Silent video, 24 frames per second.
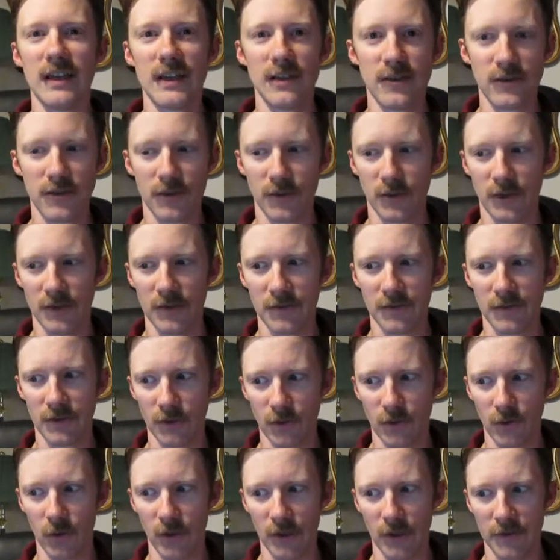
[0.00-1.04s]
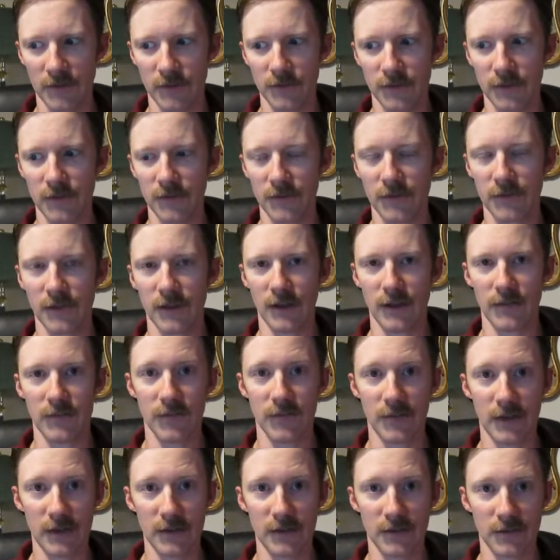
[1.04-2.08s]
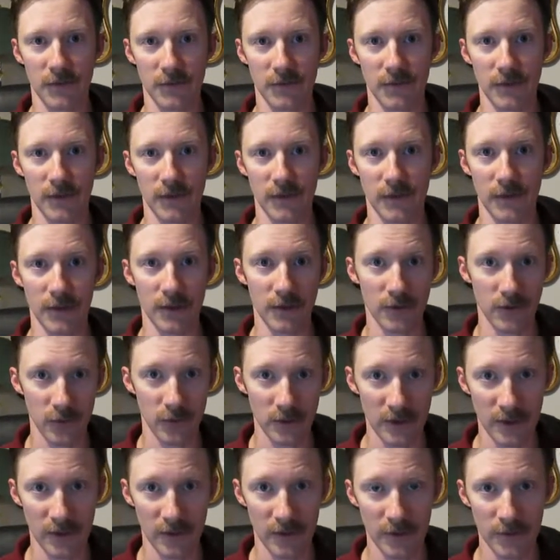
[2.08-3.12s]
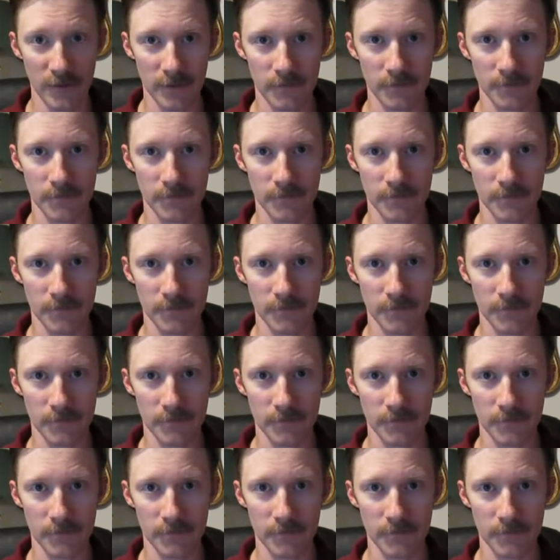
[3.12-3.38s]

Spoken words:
interesting questions and find something they agree on.